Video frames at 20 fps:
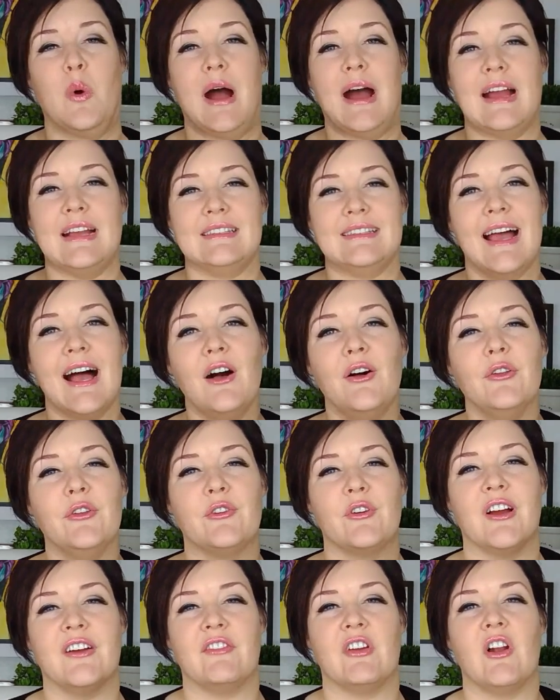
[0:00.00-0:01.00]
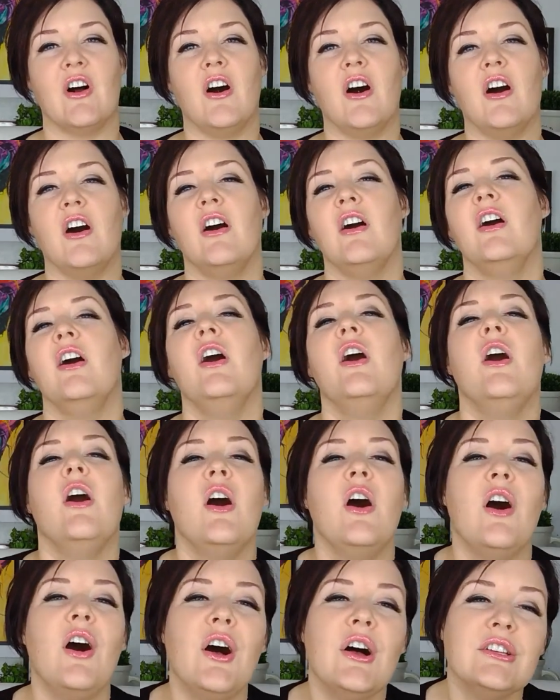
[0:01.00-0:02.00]
the wise elder of it all.
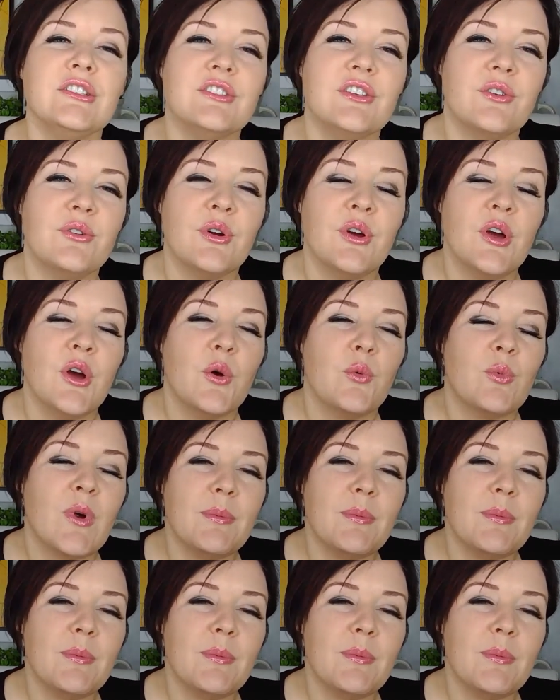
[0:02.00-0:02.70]
Also,